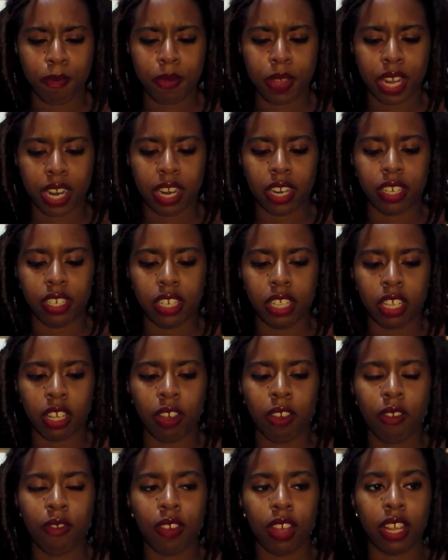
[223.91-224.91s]
That
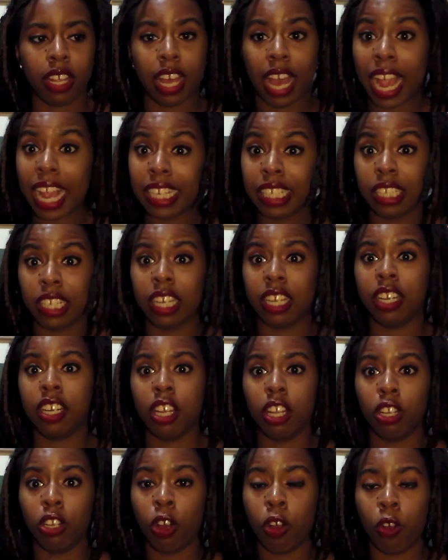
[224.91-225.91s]
idea of feeling isolated
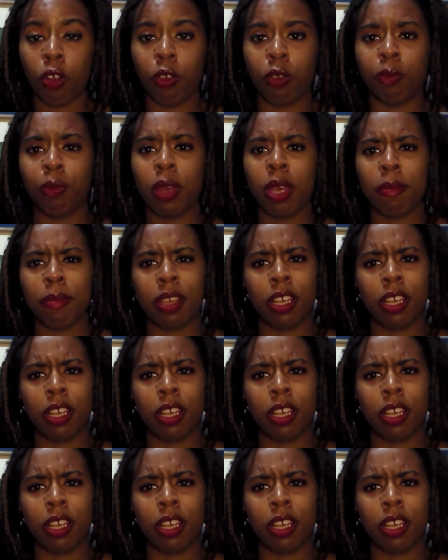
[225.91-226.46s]
and alone